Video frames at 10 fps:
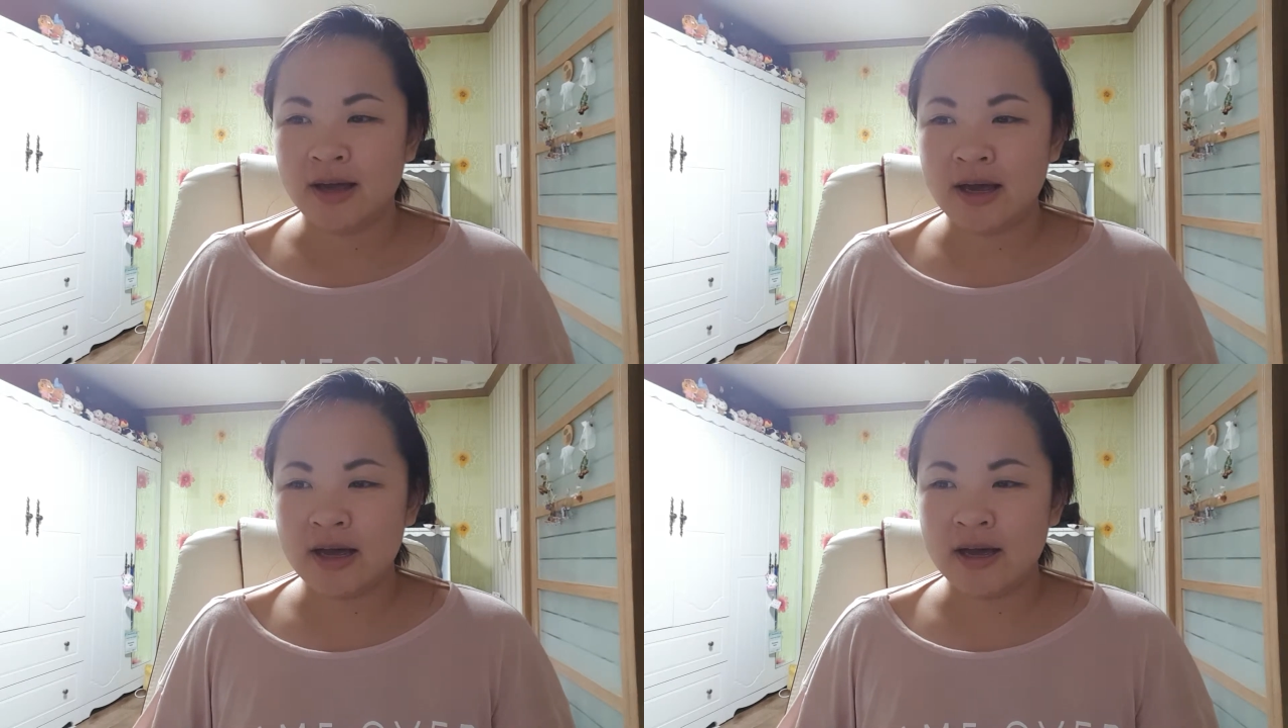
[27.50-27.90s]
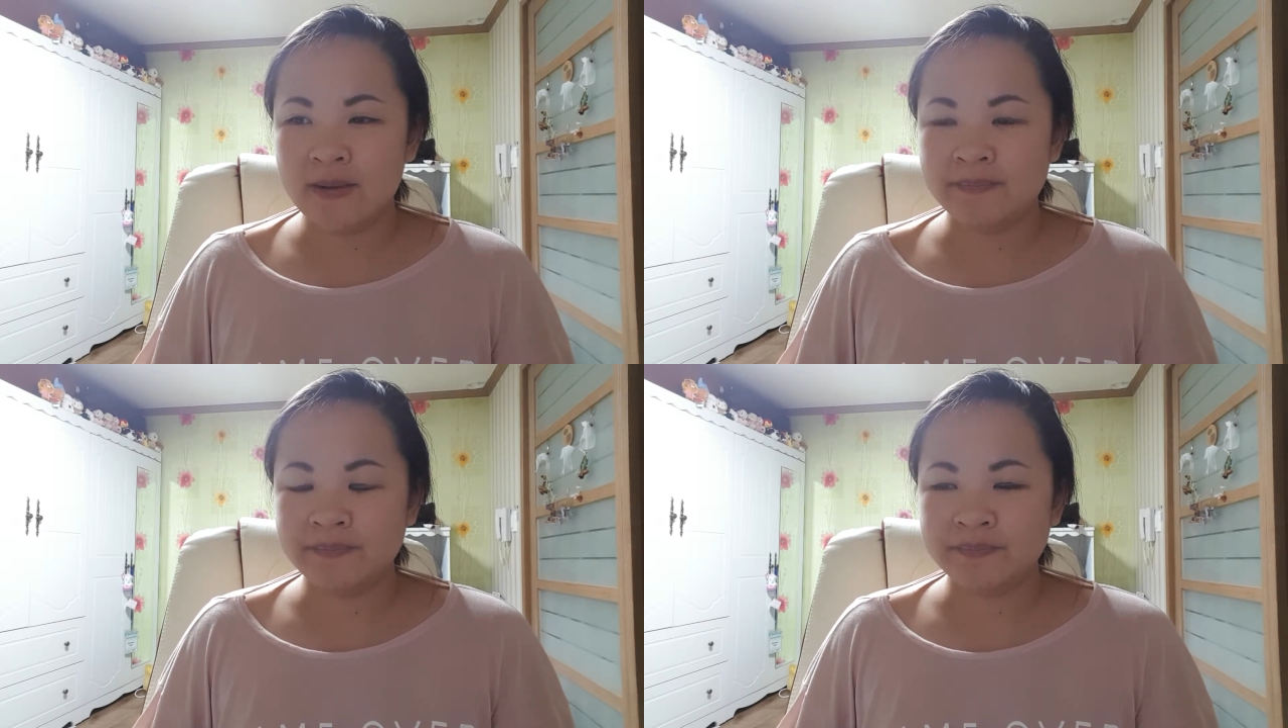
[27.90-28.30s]

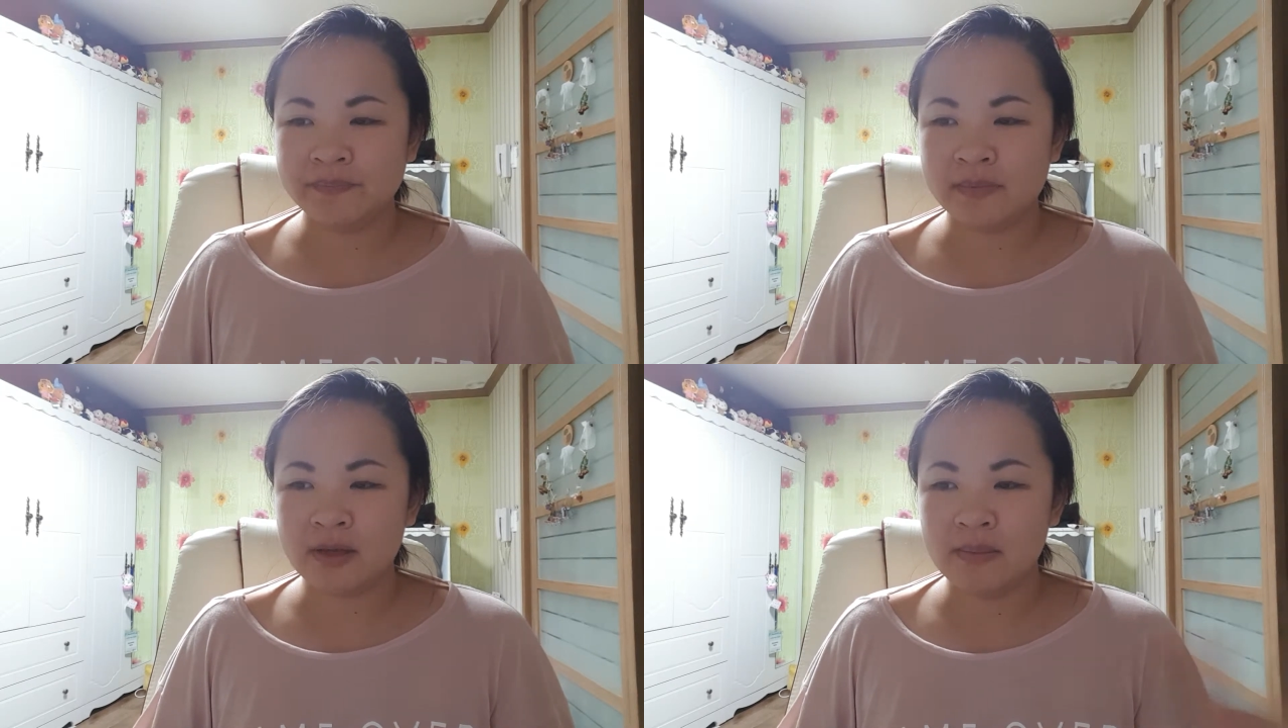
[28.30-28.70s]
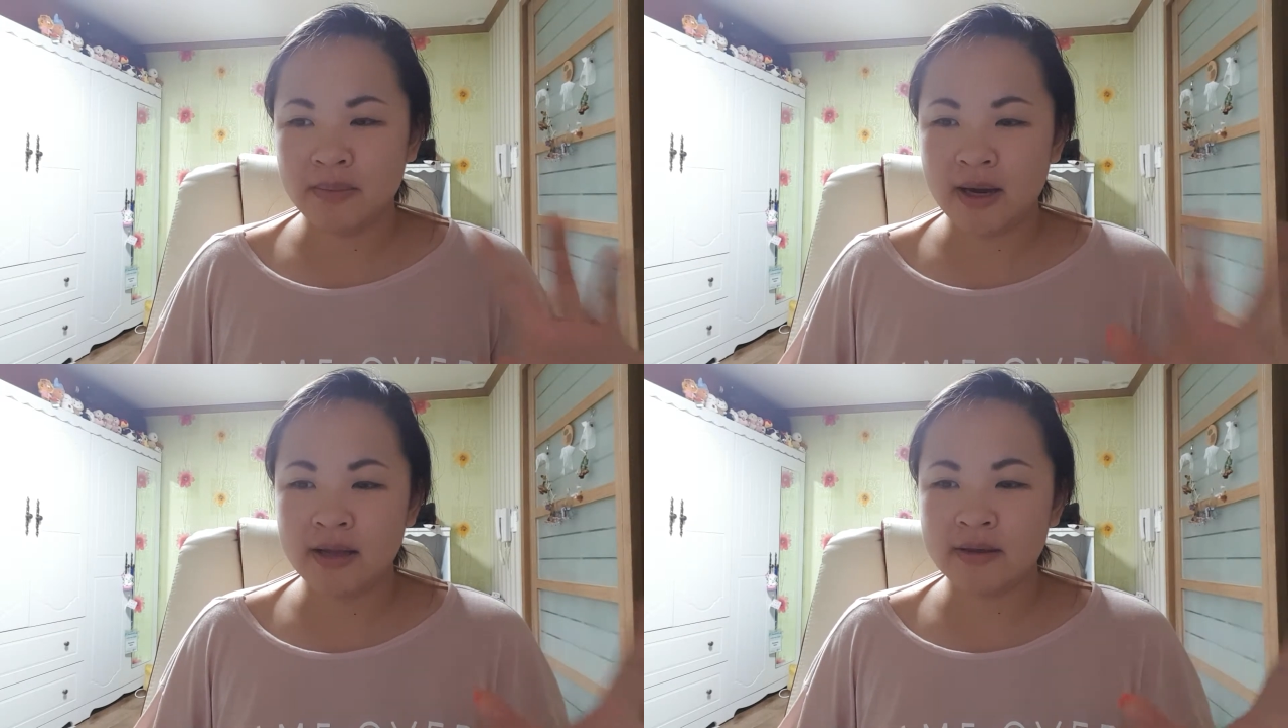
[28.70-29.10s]

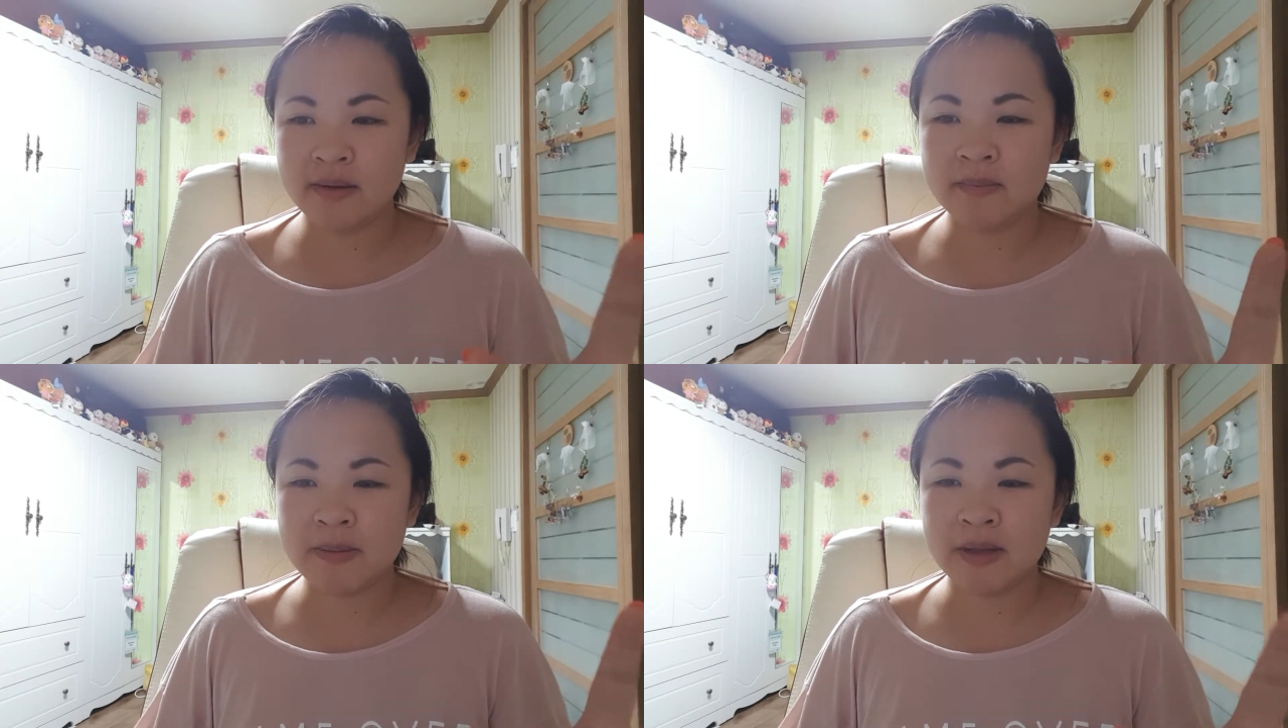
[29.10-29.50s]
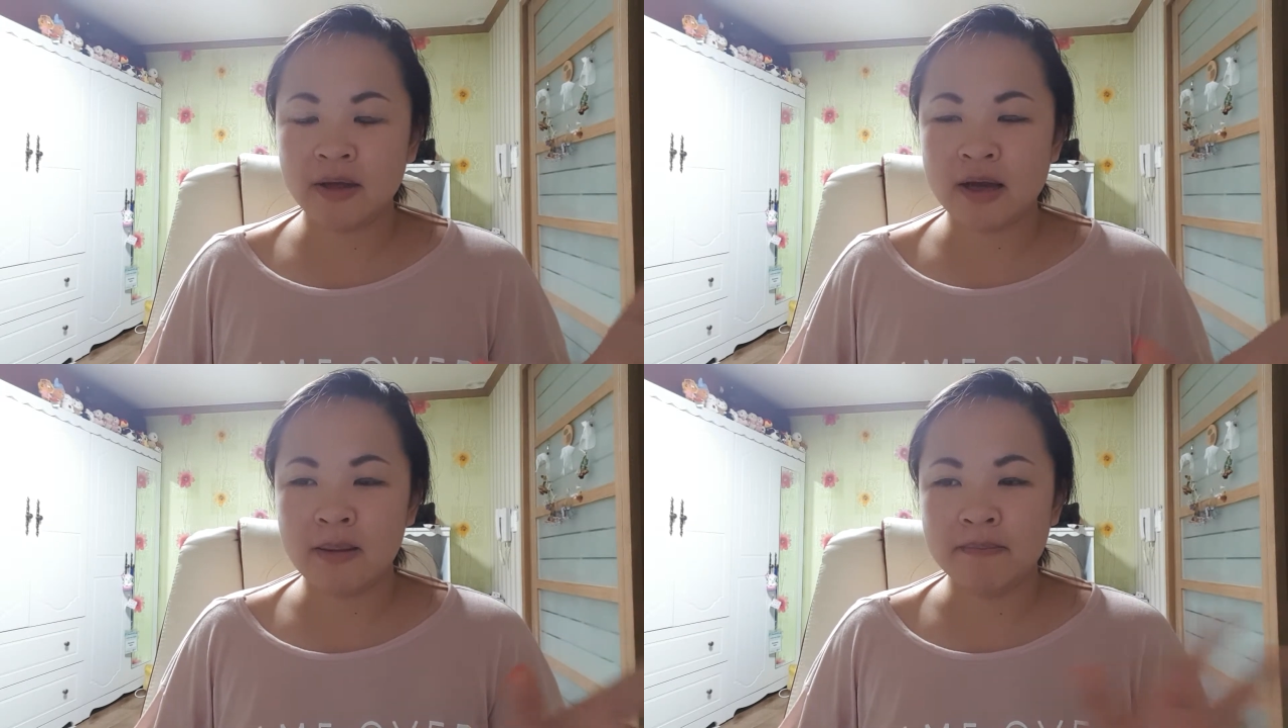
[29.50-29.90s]
But I think maybe I'll
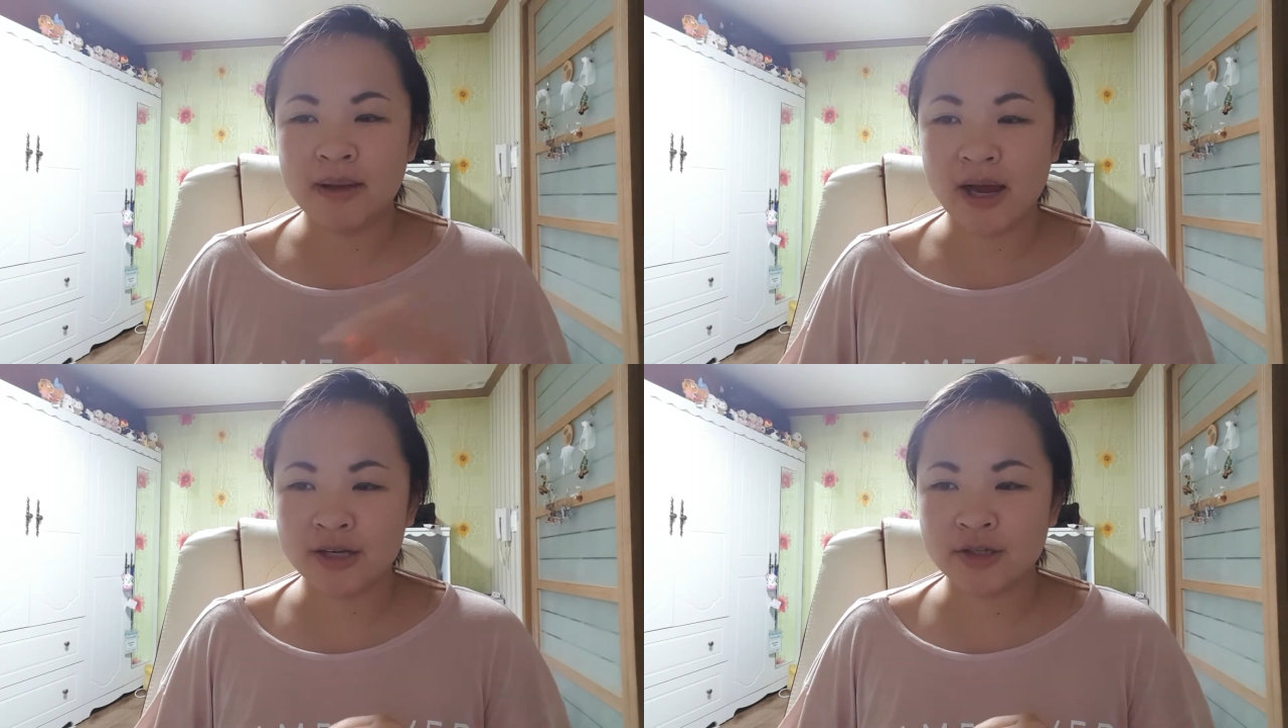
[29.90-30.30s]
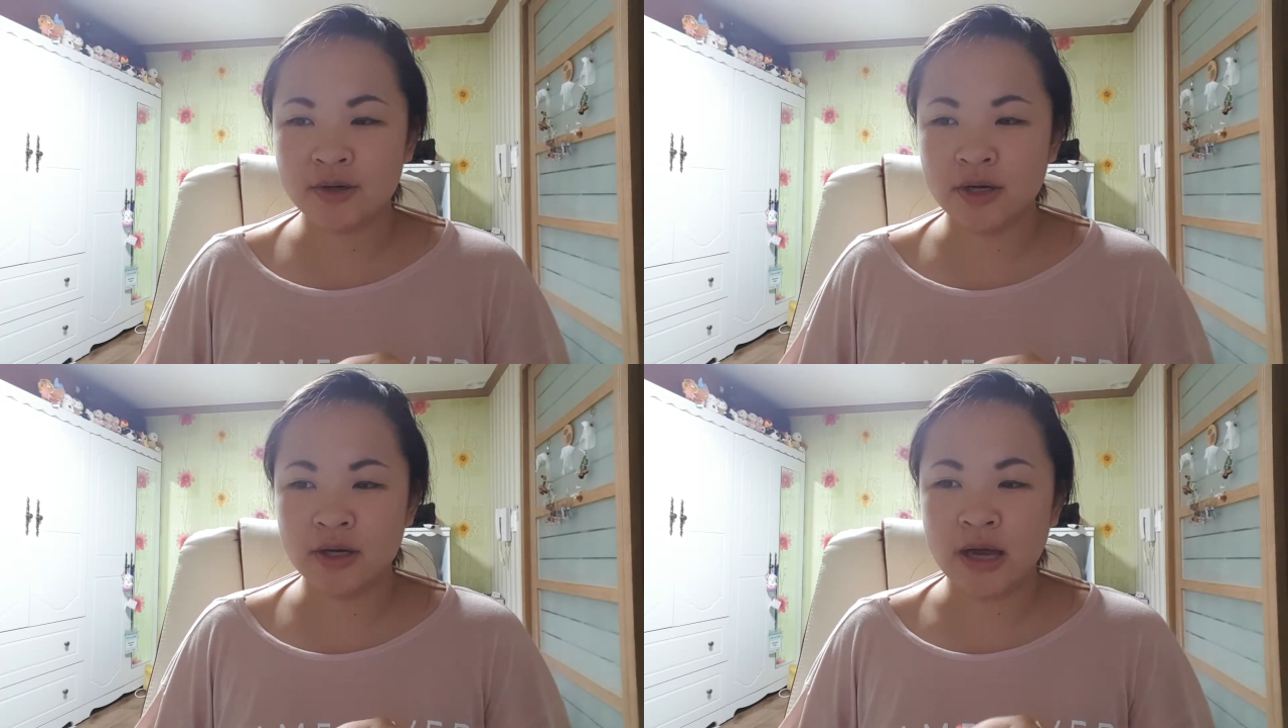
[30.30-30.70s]
come back to
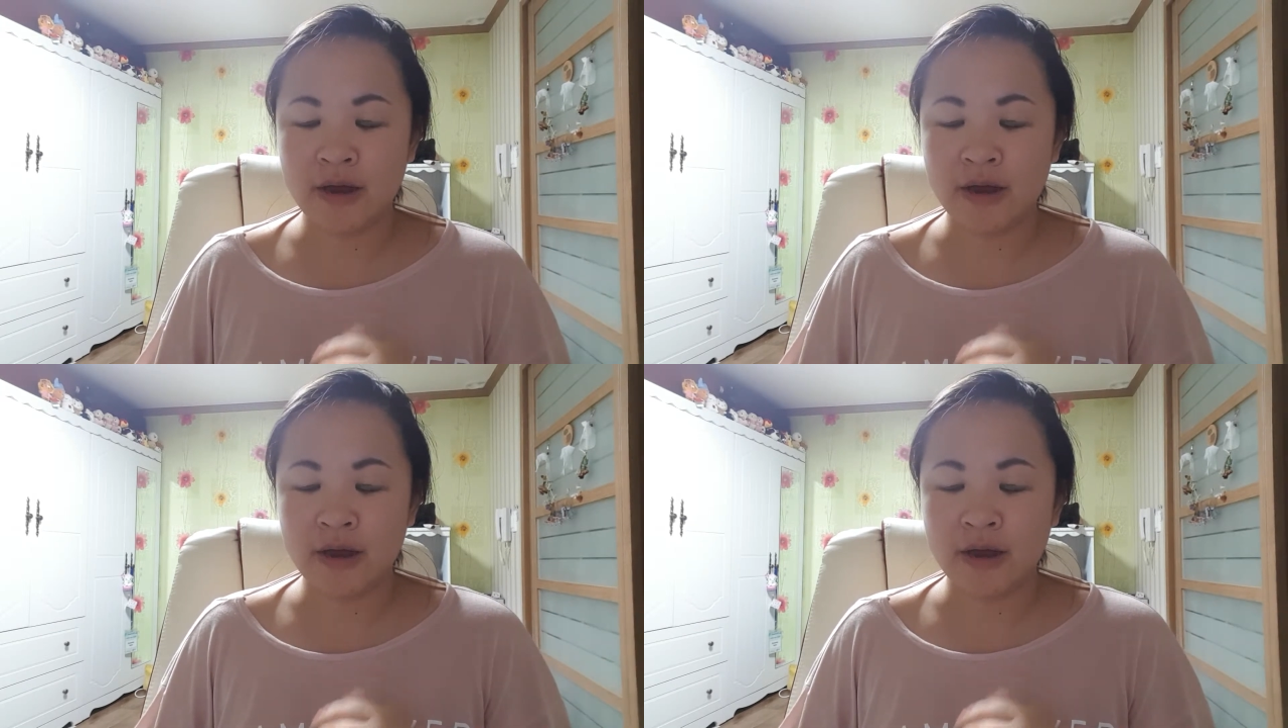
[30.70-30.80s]
it